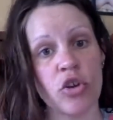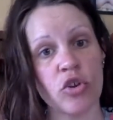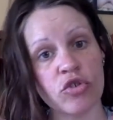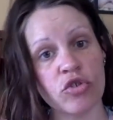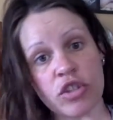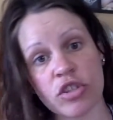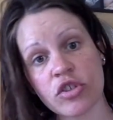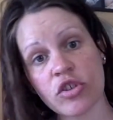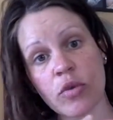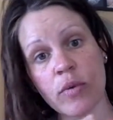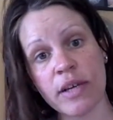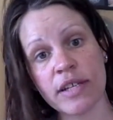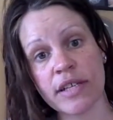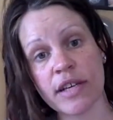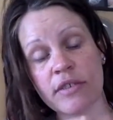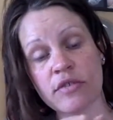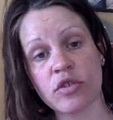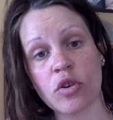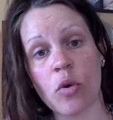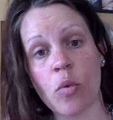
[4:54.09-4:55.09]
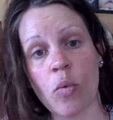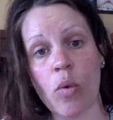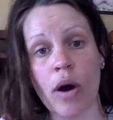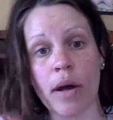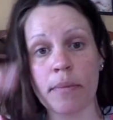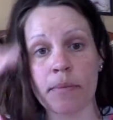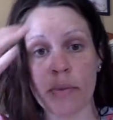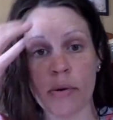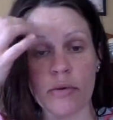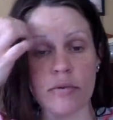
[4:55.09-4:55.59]
just going down to
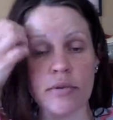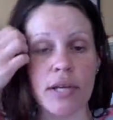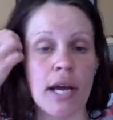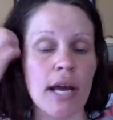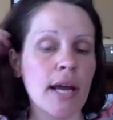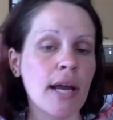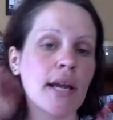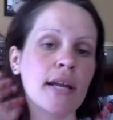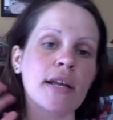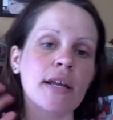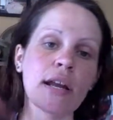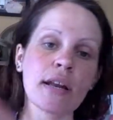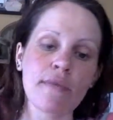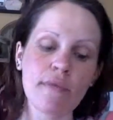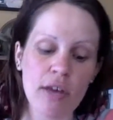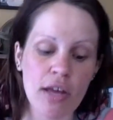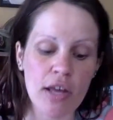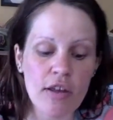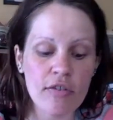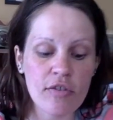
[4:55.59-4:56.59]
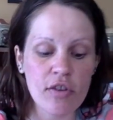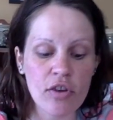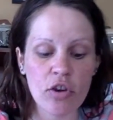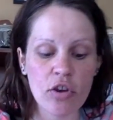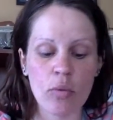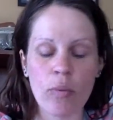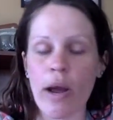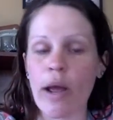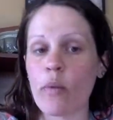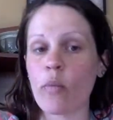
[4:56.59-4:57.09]
1 per day and kind of easing
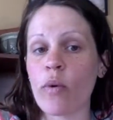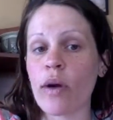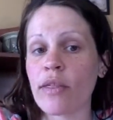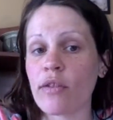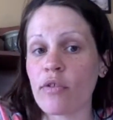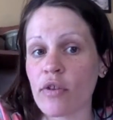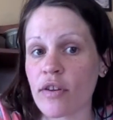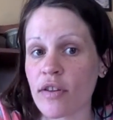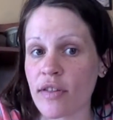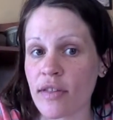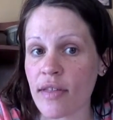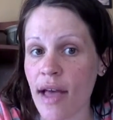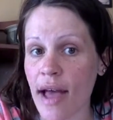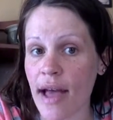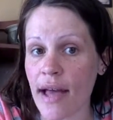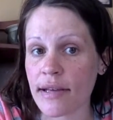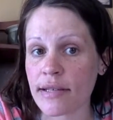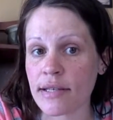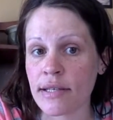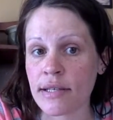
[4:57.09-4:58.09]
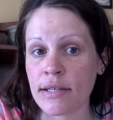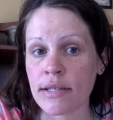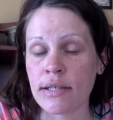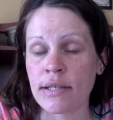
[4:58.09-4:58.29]
your way, whether it's that,